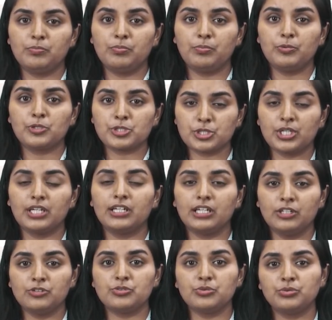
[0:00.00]
pushing
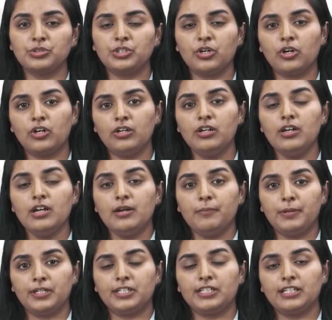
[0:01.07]
into your
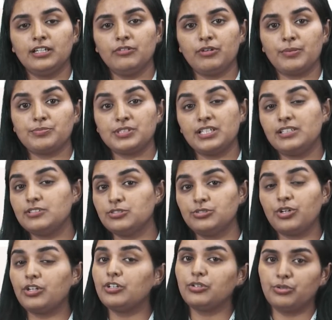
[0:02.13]
particular website is
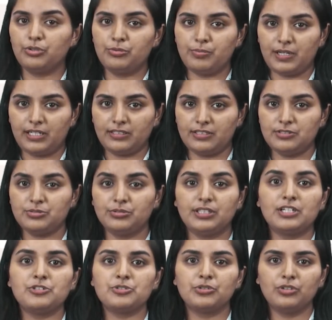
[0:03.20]
not a good practice. So
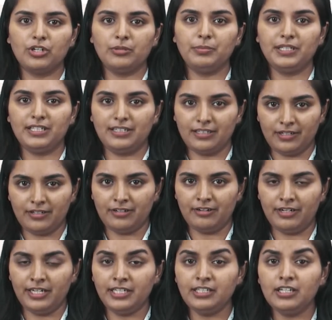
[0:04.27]
that should not be done,
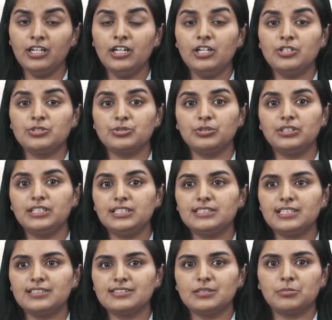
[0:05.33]
right? So these
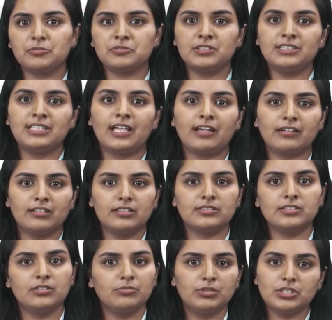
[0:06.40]
are some of the tactics
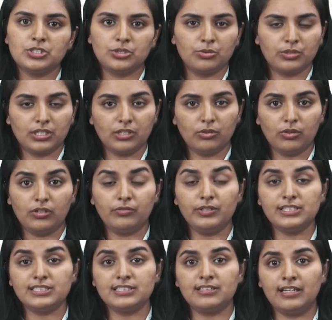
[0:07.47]
in which you can
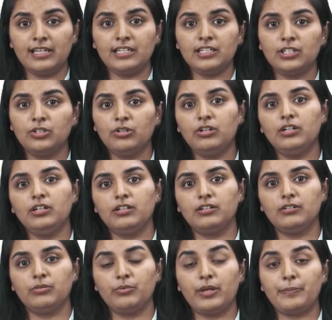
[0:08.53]
always rank your
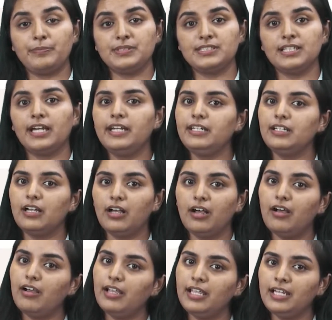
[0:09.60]
website
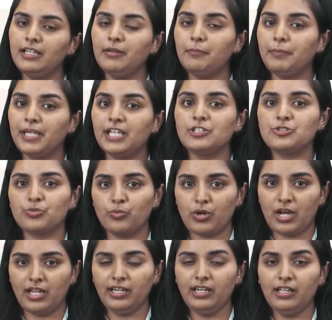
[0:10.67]
in page
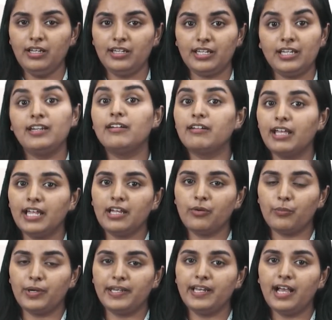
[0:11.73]
1, in rank
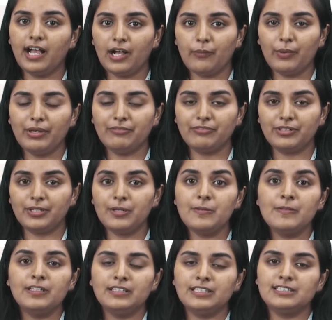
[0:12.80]
1. However,
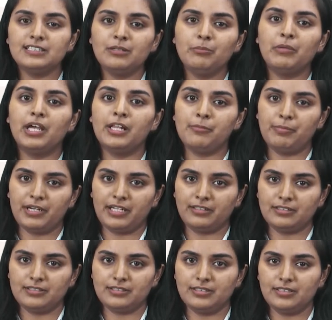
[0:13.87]
these are
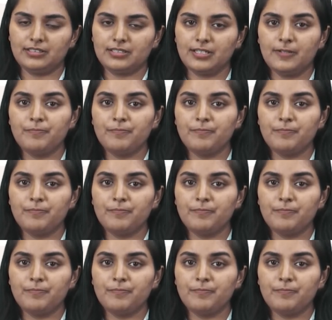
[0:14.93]
malpractices.